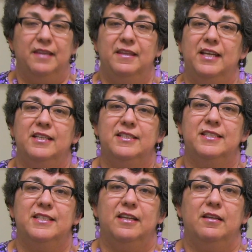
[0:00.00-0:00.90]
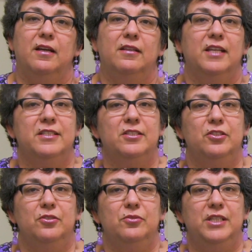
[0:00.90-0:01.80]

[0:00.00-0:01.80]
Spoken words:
and that is that unless you